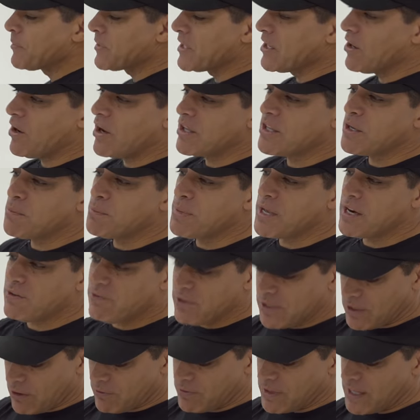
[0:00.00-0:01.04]
The other
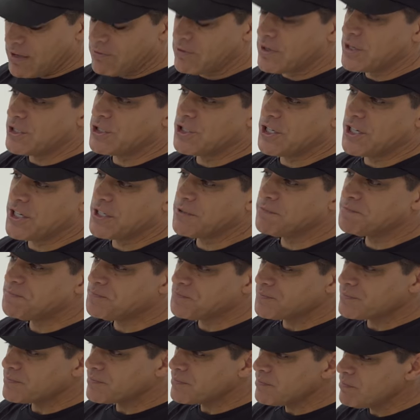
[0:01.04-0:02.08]
benefit of leveraging,
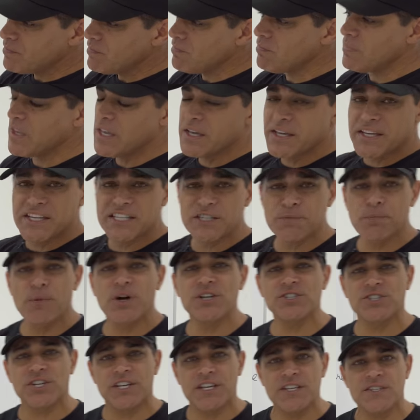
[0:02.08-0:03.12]
it's
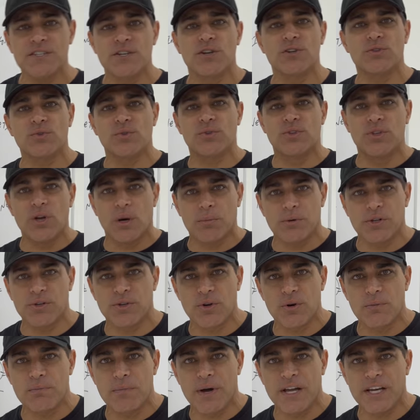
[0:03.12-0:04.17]
much easier to double
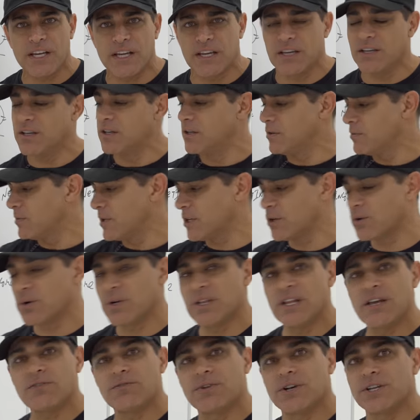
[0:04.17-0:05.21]
your money when you're
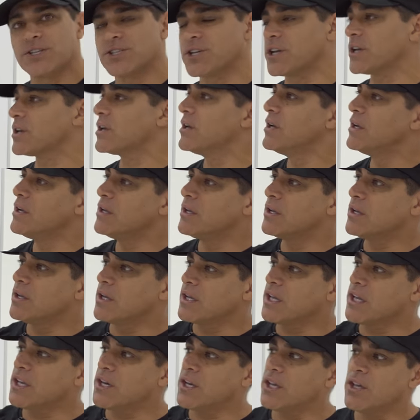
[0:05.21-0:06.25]
leveraging.
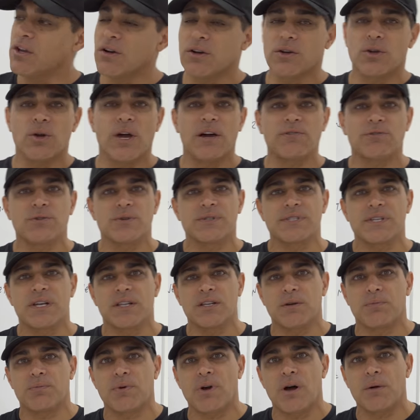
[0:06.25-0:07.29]
In here, you have to
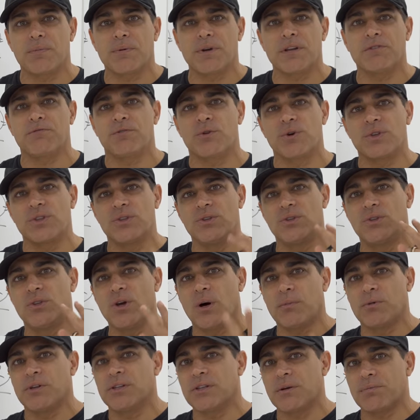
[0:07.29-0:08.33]
sell the property for
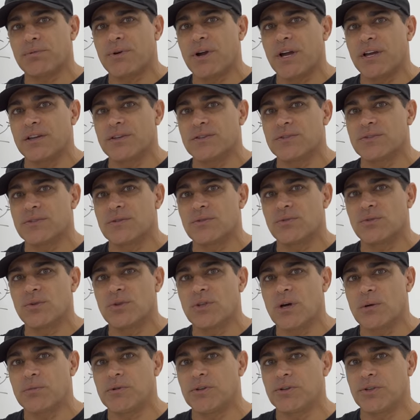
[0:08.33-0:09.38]
double the price to
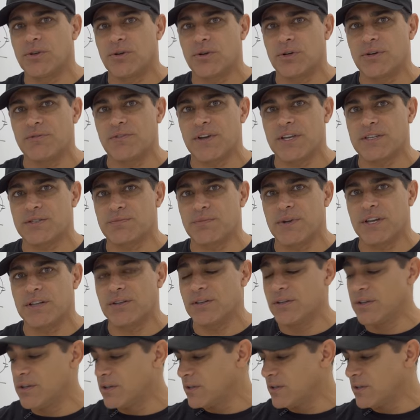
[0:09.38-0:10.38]
double your investment.